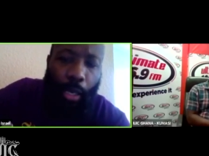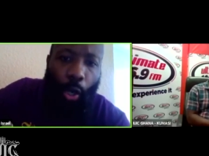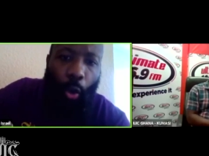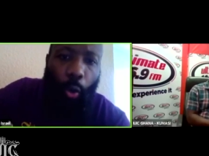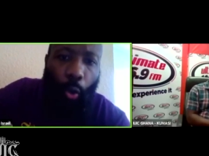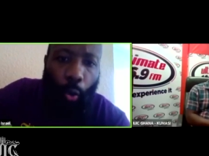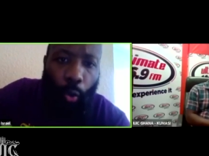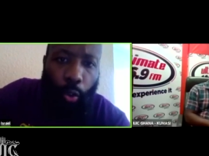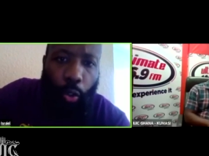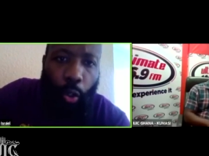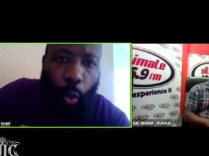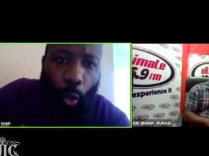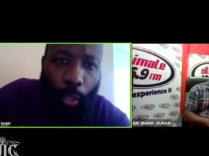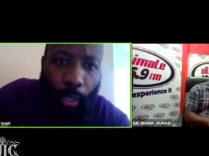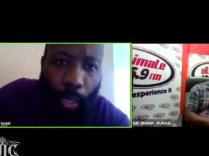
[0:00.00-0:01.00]
who
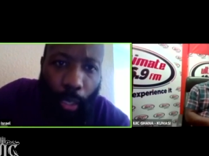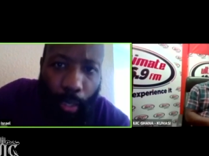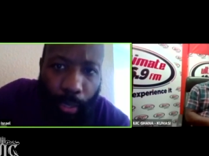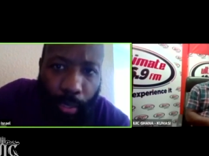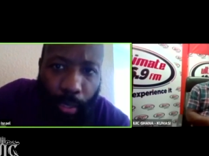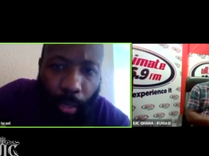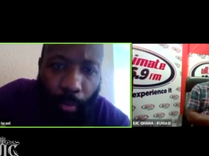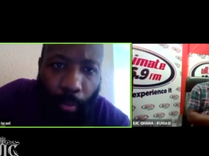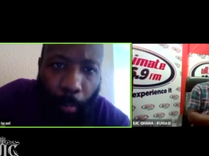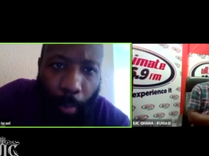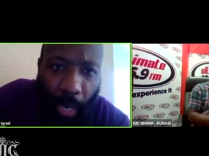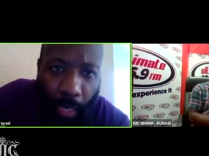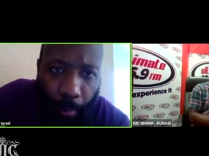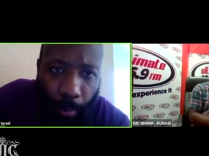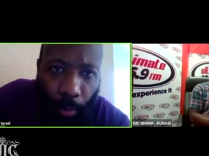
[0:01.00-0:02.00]
taught us the
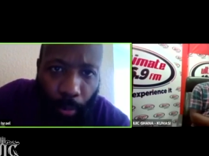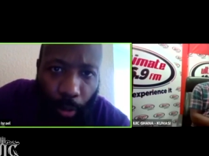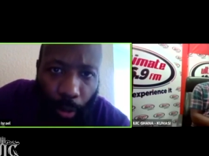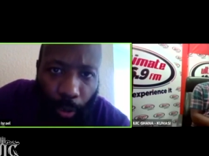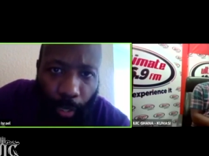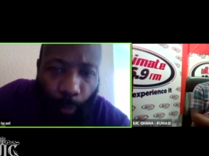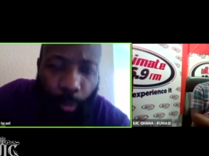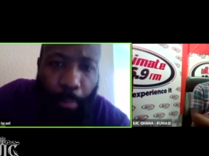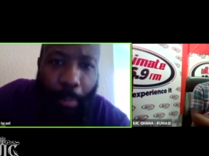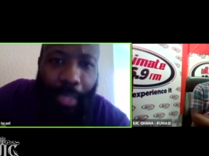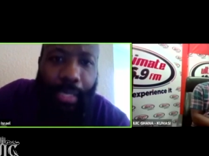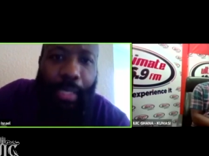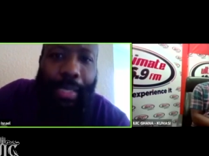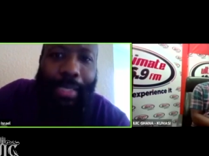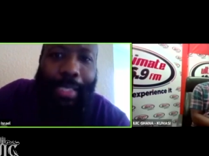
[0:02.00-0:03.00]
Bible, and we
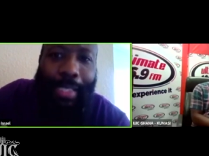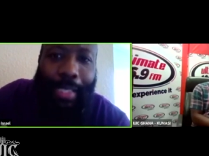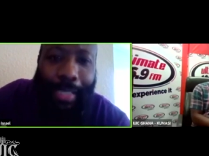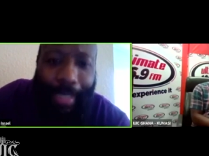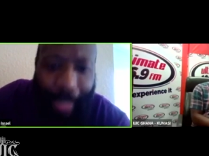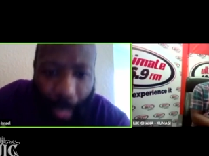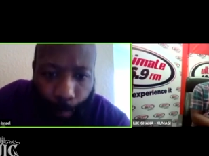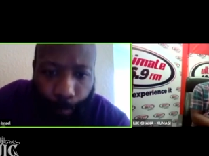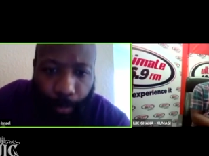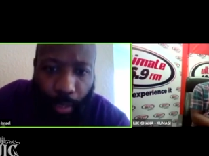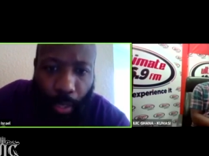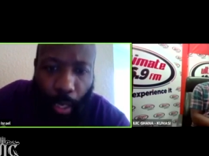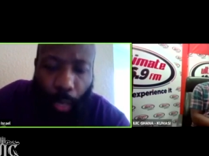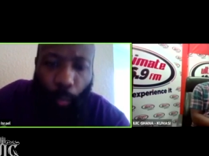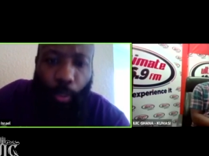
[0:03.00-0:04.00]
must accept
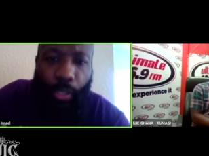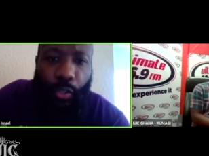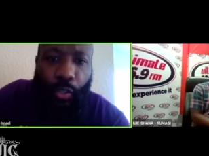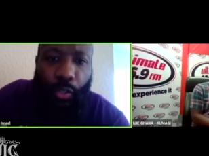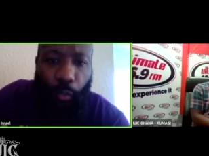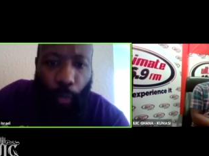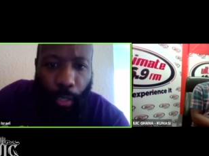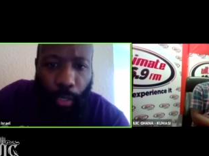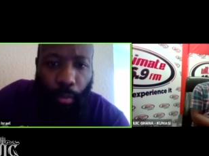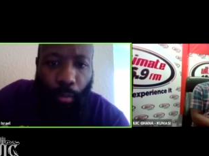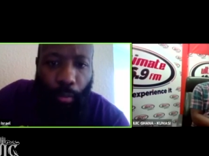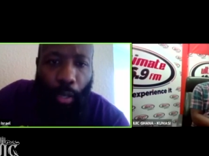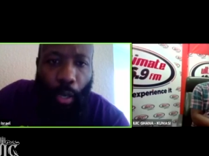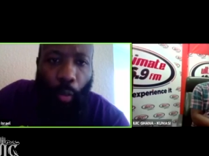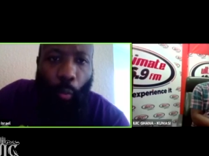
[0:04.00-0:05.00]
what is
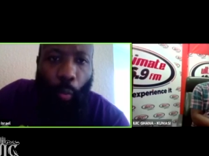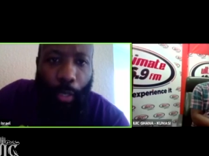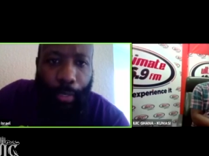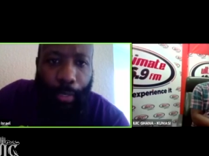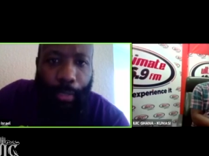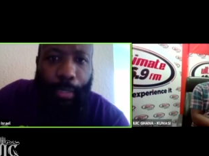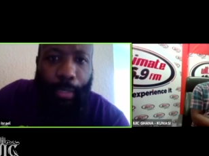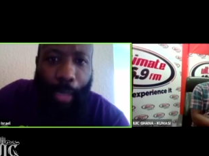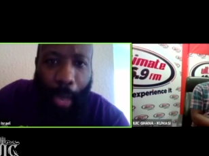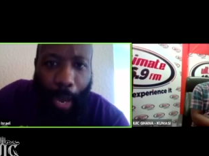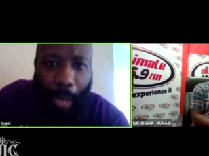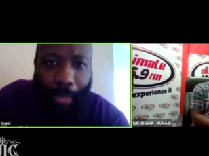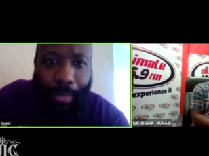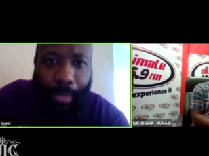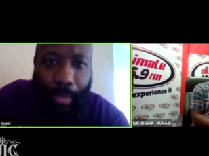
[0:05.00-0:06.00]
written. What did
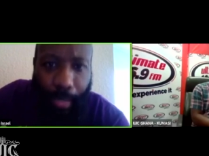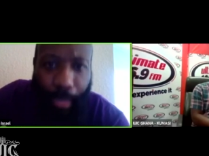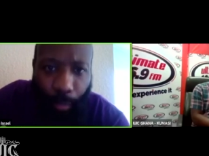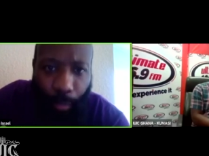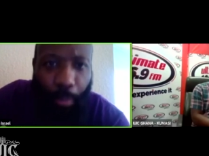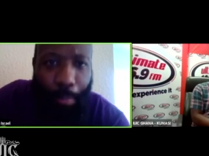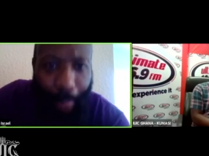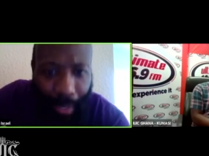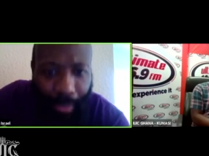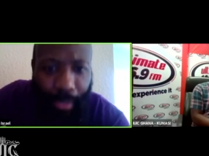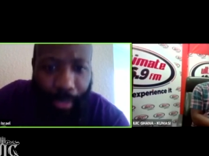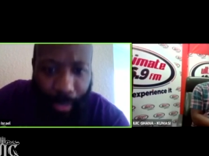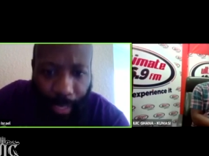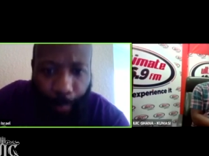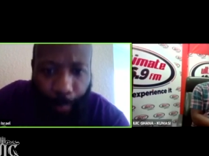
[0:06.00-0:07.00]
God say? We must
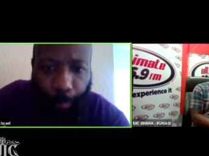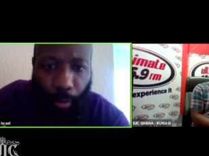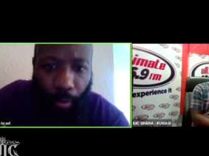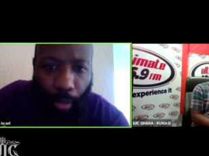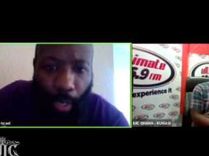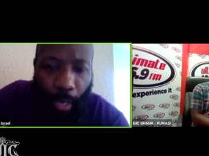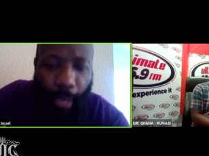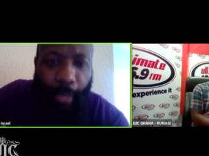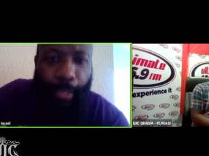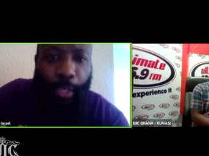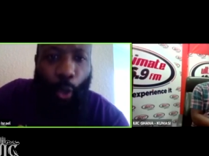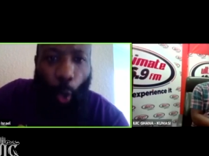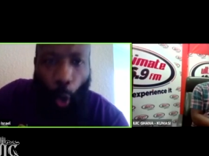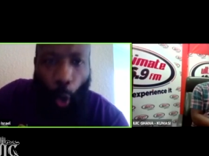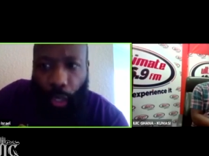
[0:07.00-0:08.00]
accept it. In
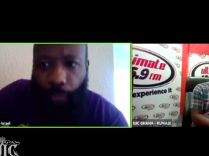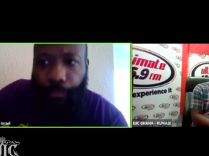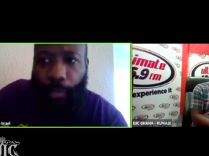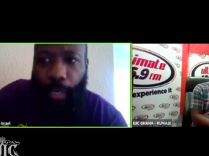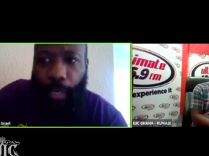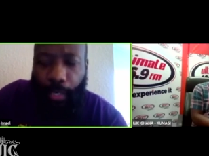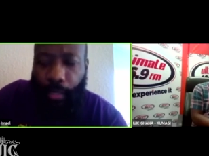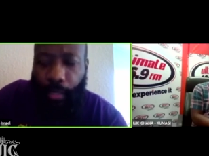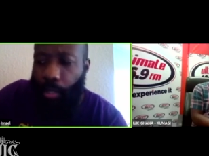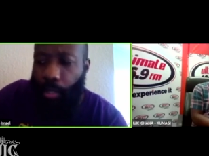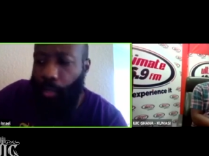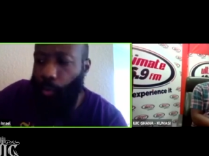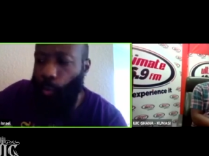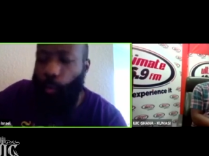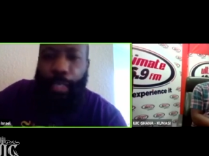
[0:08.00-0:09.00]
order for us to
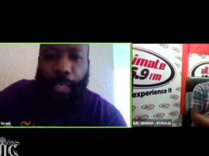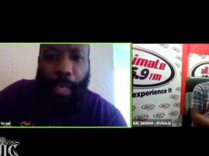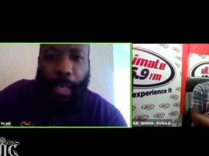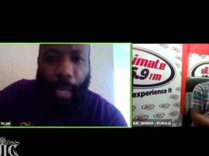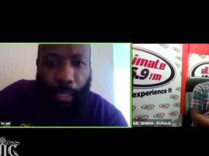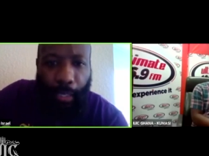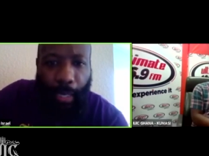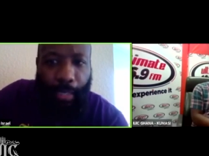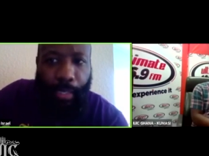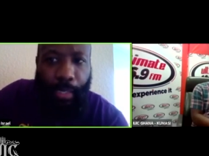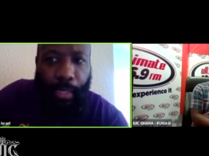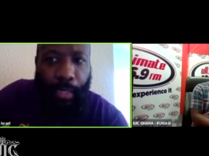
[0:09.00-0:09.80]
regain that,